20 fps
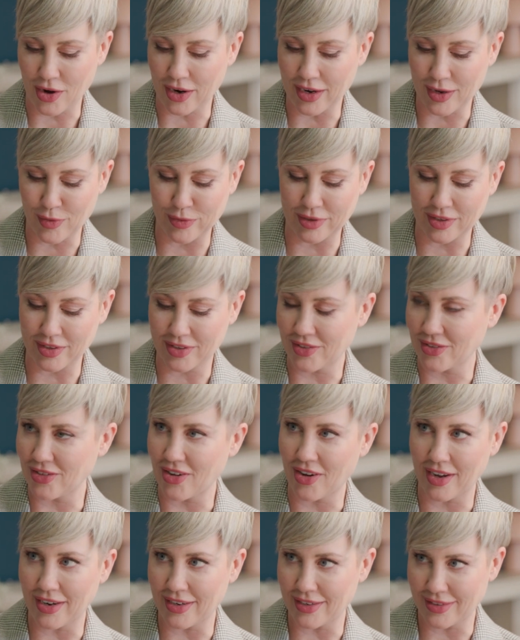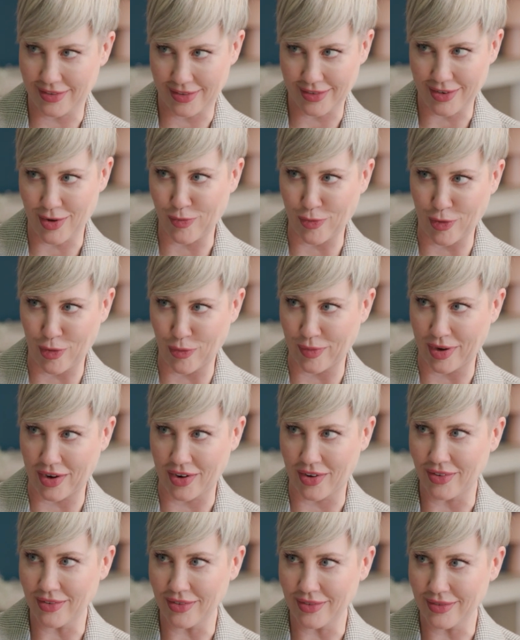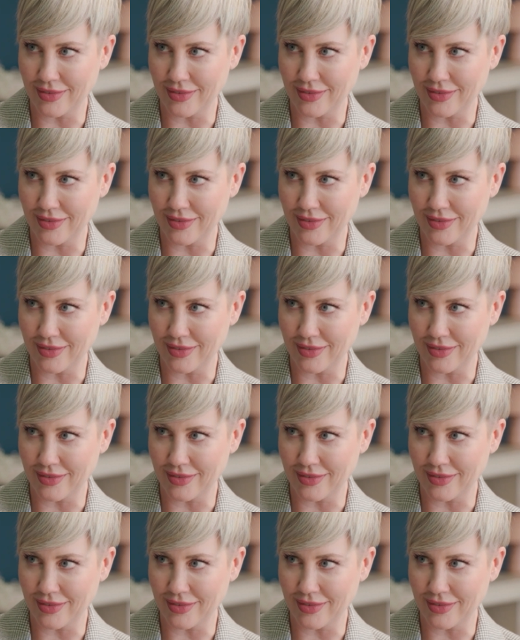not umbilical, not bone marrow.